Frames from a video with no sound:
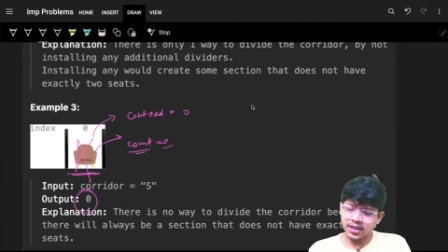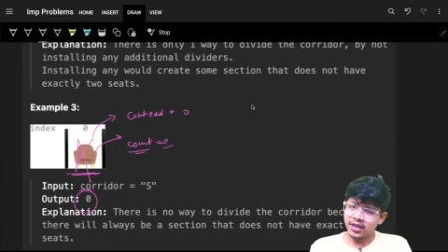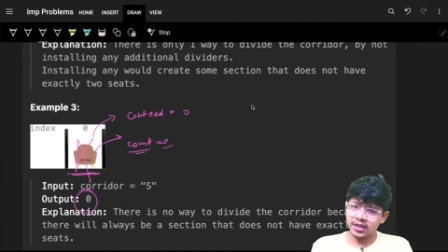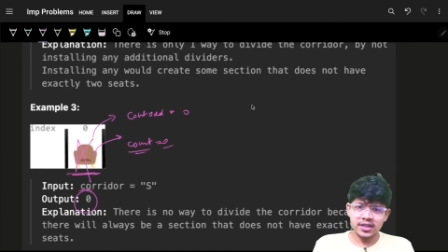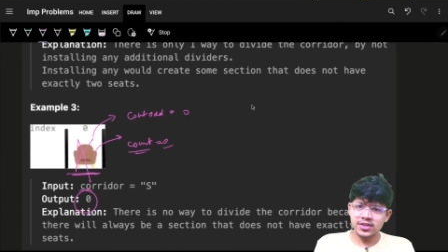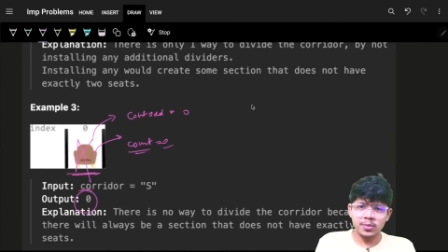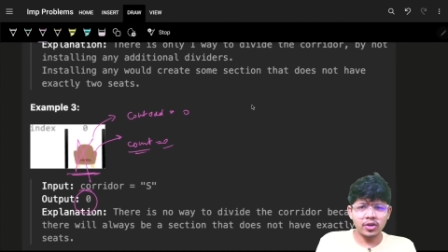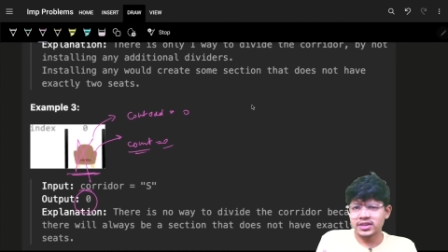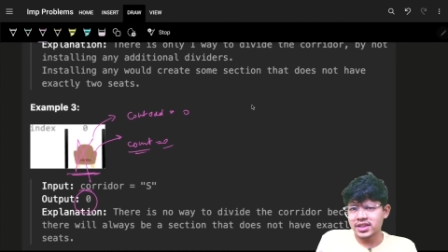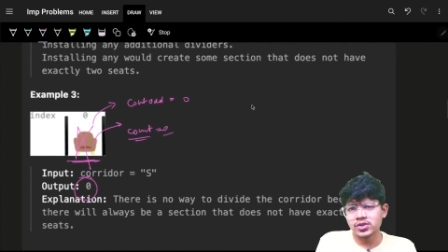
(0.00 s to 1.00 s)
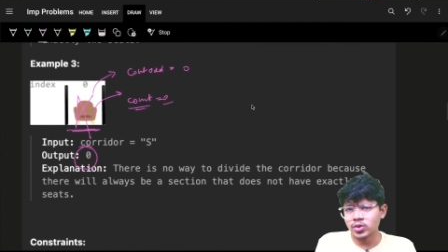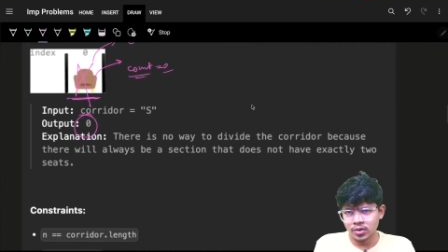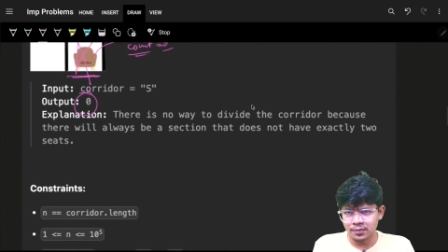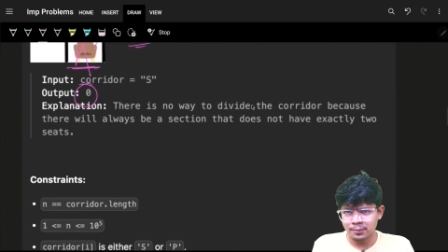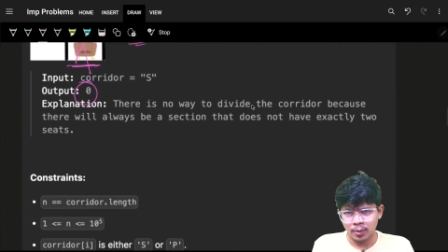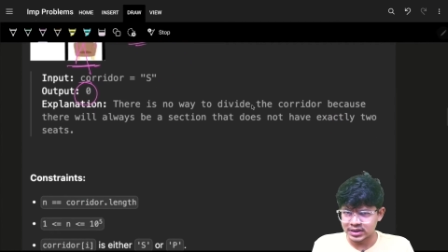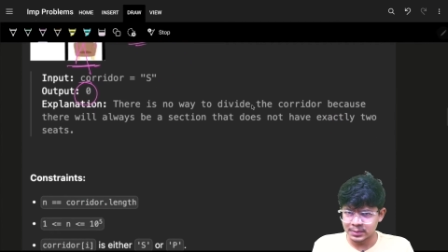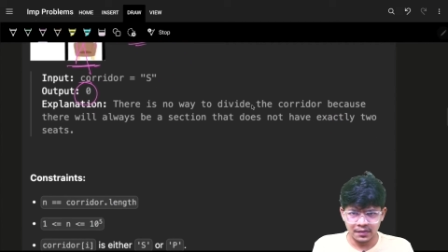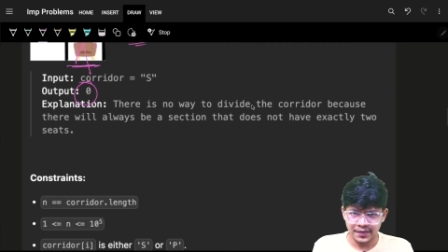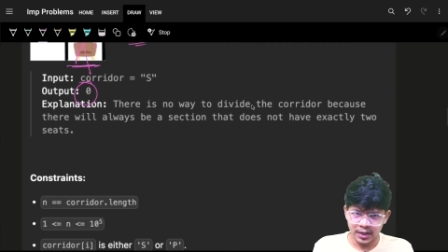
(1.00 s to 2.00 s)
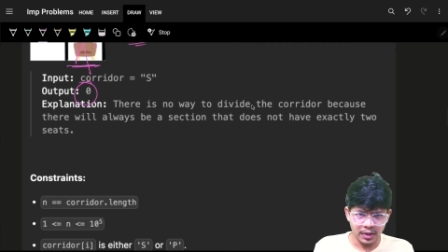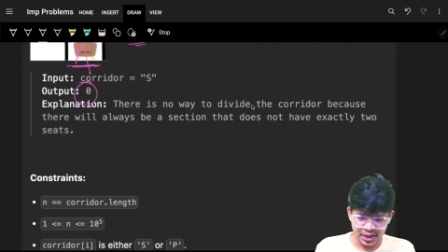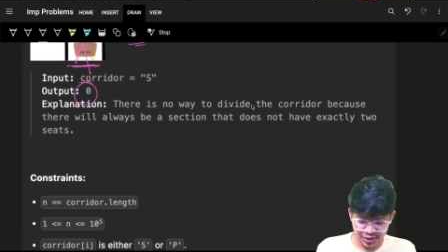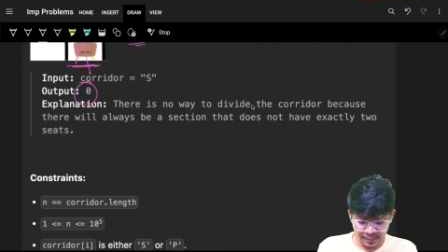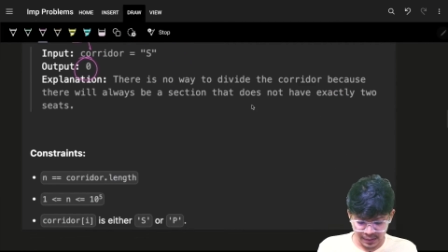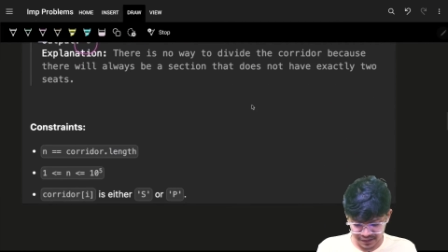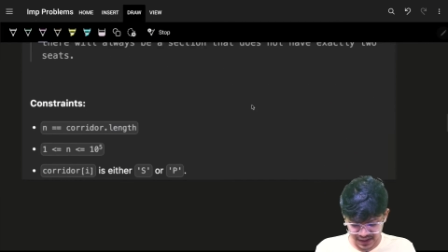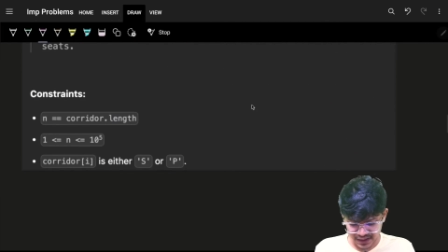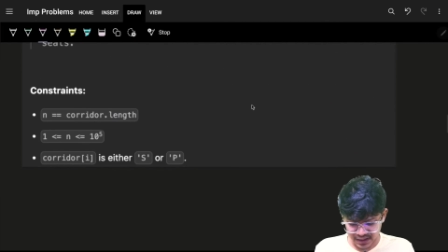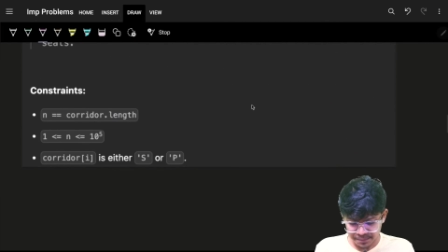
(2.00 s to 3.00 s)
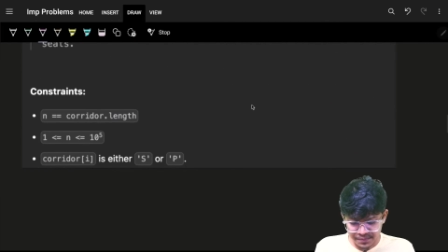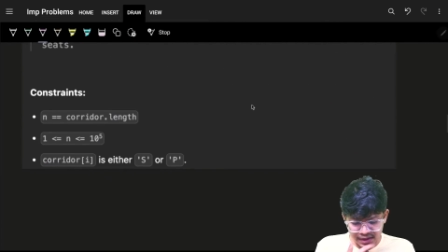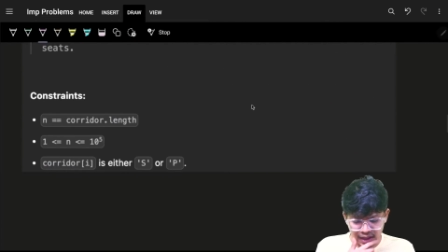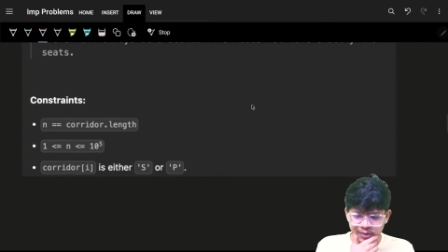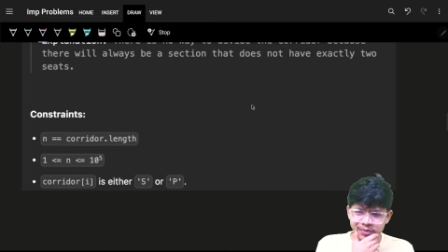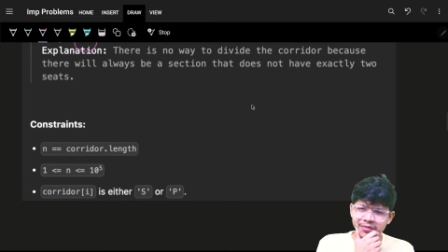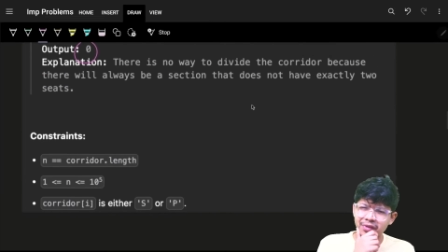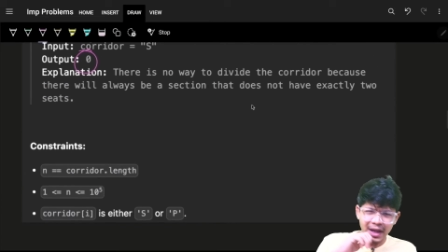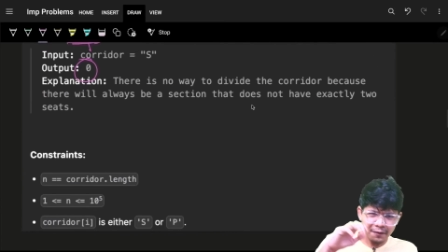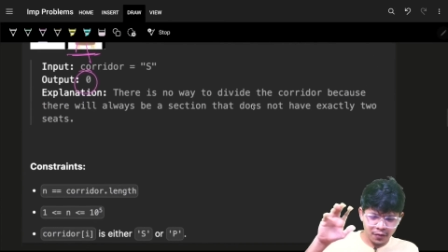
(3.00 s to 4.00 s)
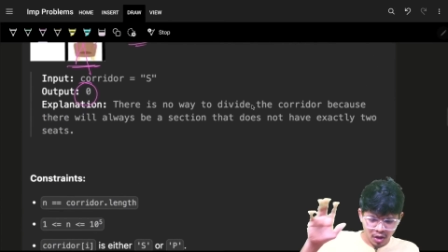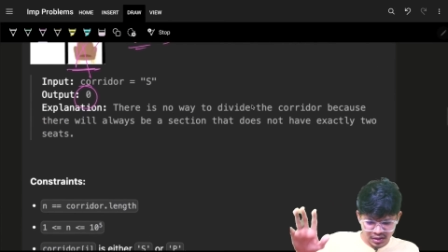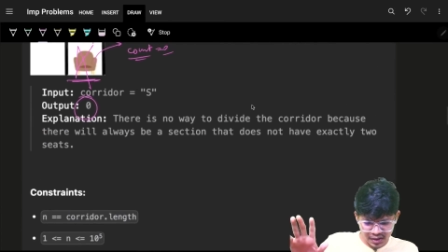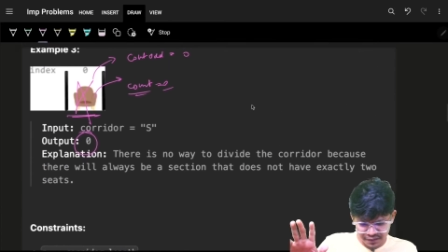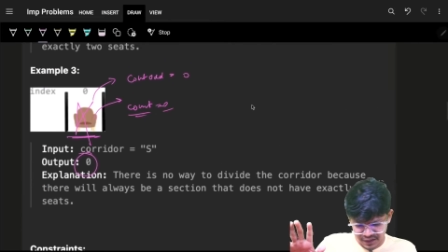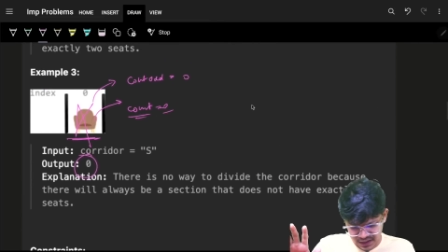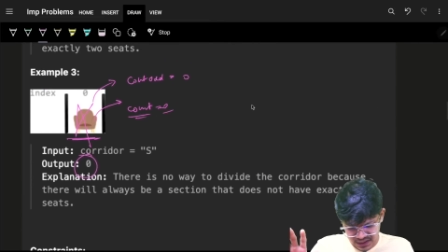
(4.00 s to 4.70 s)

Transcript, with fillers: return 0, because there is no possible way to actually bifurcate them. Now we have got the way